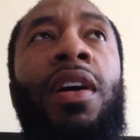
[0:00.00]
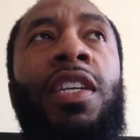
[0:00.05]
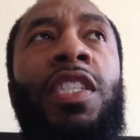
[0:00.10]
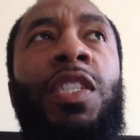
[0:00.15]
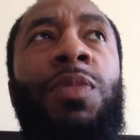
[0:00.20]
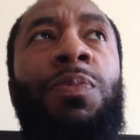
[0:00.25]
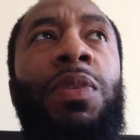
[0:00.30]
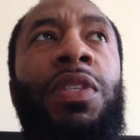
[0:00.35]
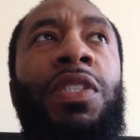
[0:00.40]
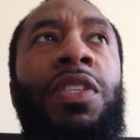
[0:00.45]

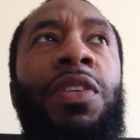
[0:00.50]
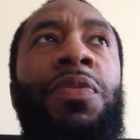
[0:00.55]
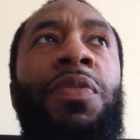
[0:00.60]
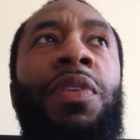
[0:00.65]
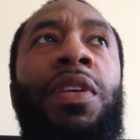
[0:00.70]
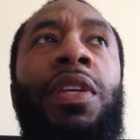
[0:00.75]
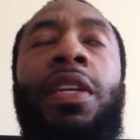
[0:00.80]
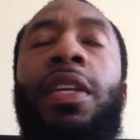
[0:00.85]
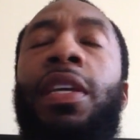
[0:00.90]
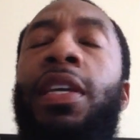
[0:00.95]

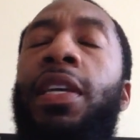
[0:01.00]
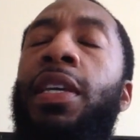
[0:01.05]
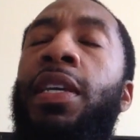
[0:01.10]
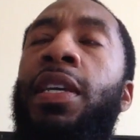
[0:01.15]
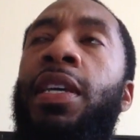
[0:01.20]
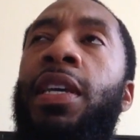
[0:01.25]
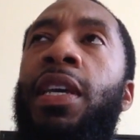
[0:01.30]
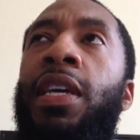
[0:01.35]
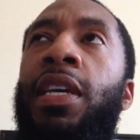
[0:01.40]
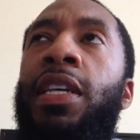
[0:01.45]
specifically
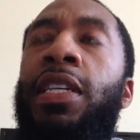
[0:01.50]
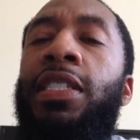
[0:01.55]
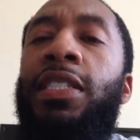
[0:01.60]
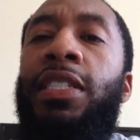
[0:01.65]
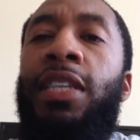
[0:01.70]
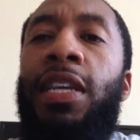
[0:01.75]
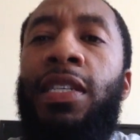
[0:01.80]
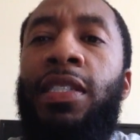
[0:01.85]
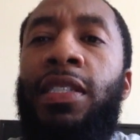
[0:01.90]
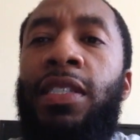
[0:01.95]

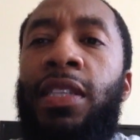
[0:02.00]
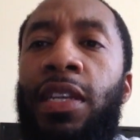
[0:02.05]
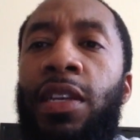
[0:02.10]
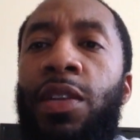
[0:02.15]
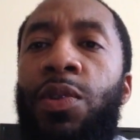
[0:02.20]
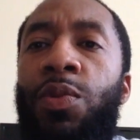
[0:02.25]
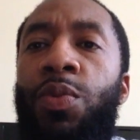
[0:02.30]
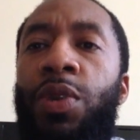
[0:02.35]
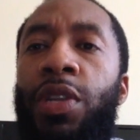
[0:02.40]
just dealing